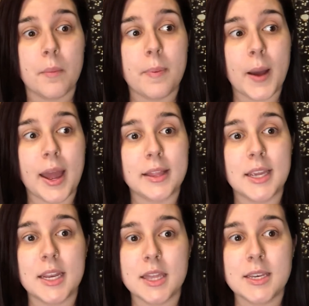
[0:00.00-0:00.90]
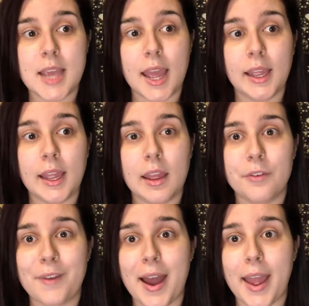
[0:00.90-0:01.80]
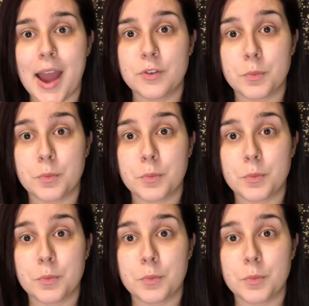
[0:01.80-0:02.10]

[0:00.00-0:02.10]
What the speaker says: but at the end of the day, if I have